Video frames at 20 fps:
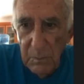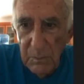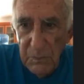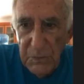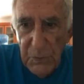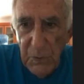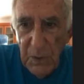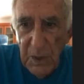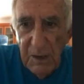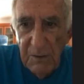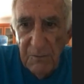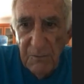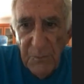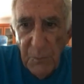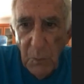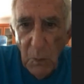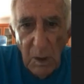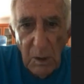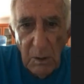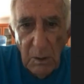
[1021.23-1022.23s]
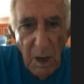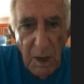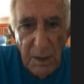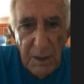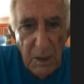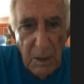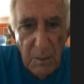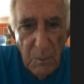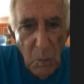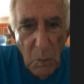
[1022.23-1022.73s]
three, four o'clock
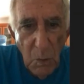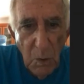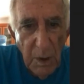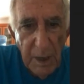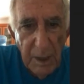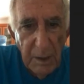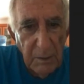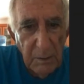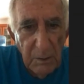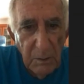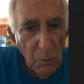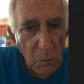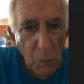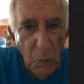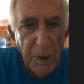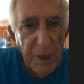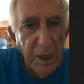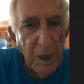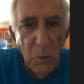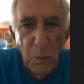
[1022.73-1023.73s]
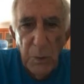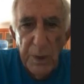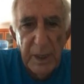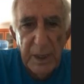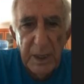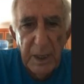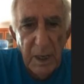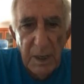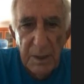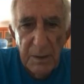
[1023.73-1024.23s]
in the morning, working
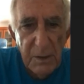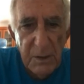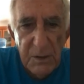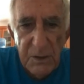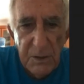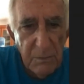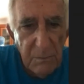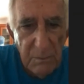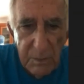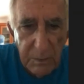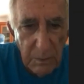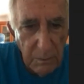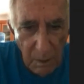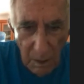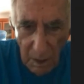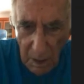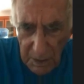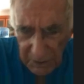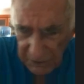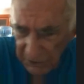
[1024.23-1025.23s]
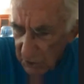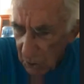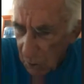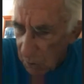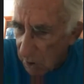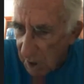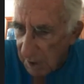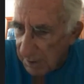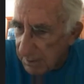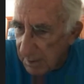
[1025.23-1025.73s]
weekends, and
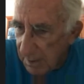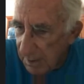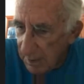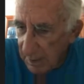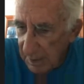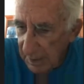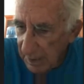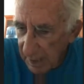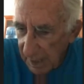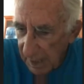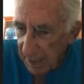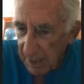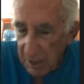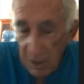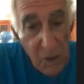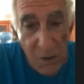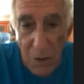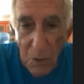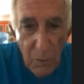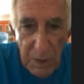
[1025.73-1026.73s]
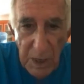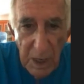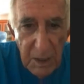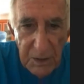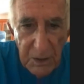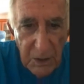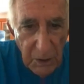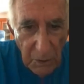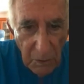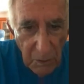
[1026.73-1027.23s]
so on. And you don't
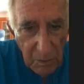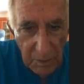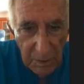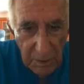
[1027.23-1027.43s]
need to.